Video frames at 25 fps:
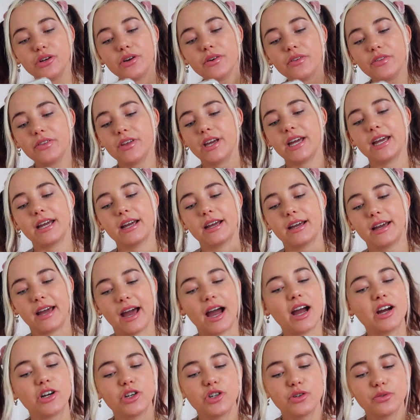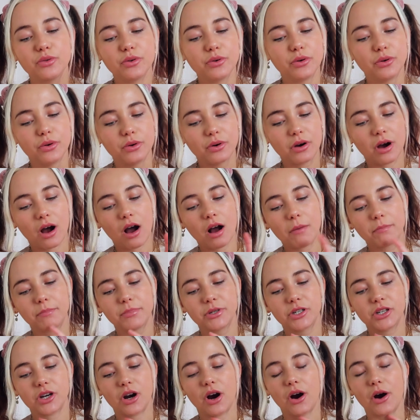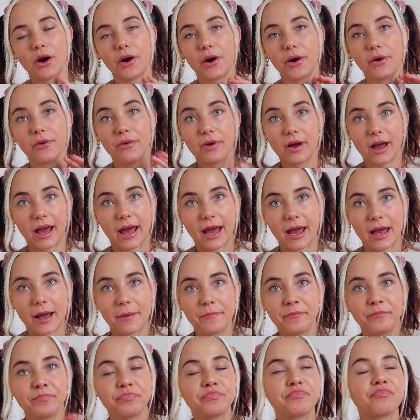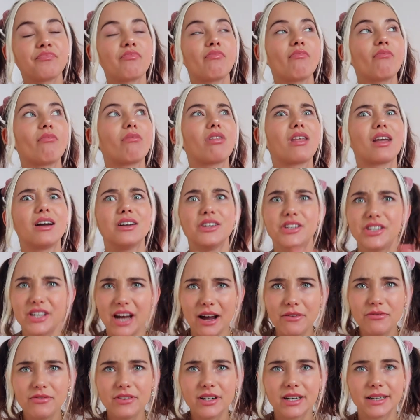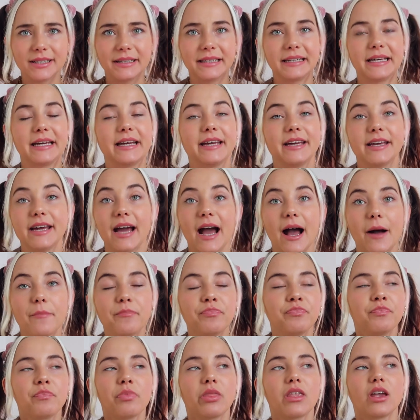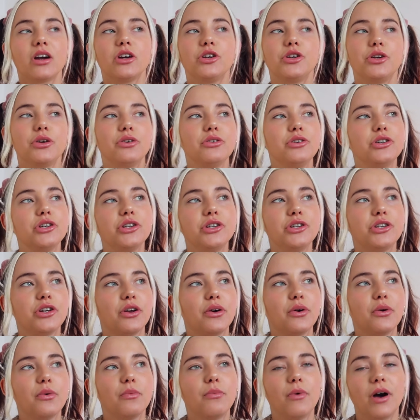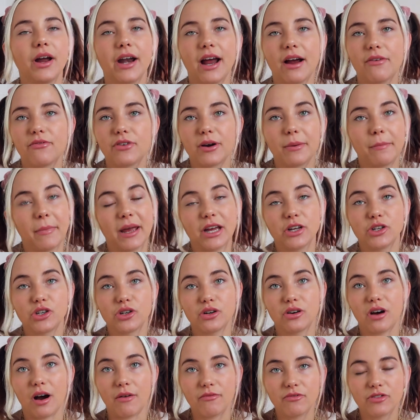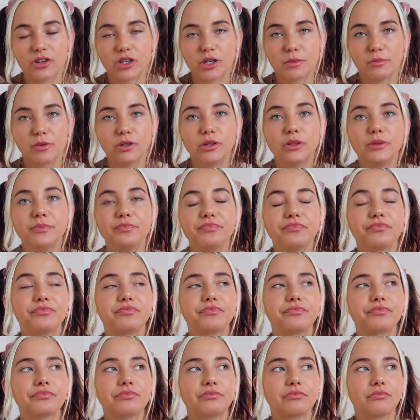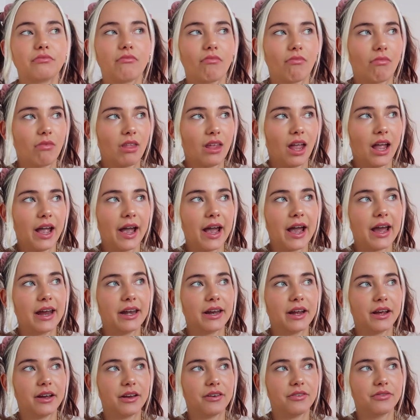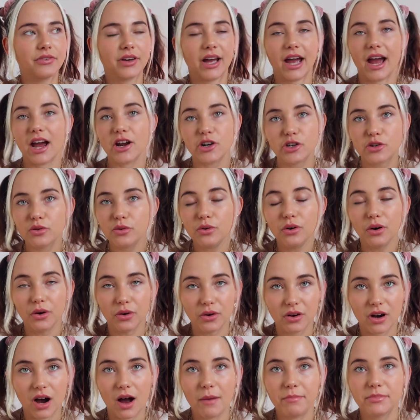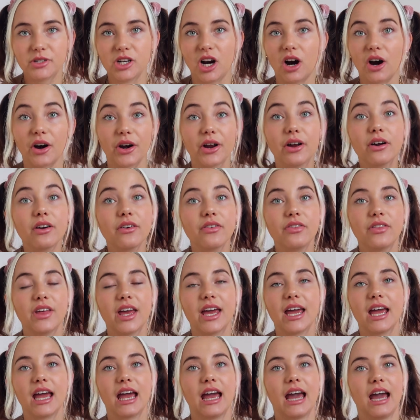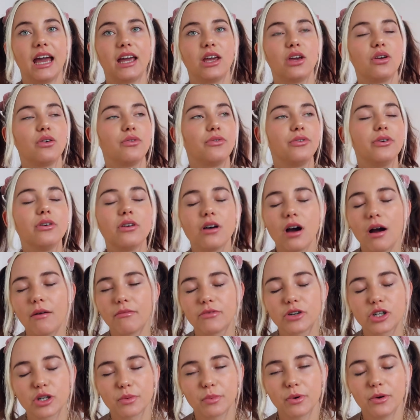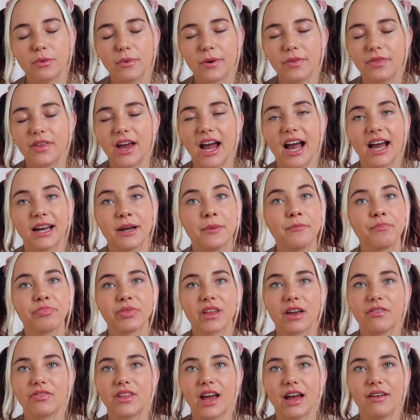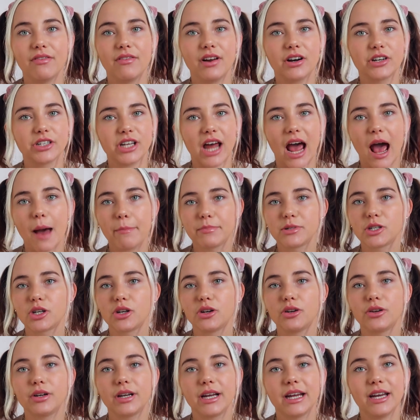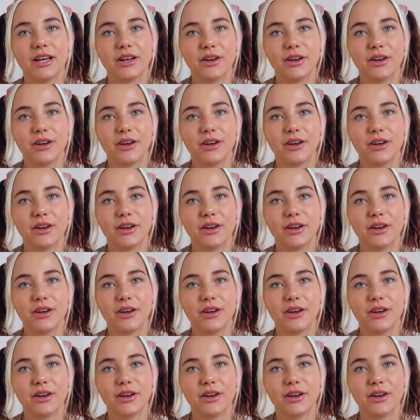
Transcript: you think casual hookups are okay? Definitely, yeah. You should do whatever makes you comfortable, and if casual hookups are your thing and you feel comfortable with that, then there's absolutely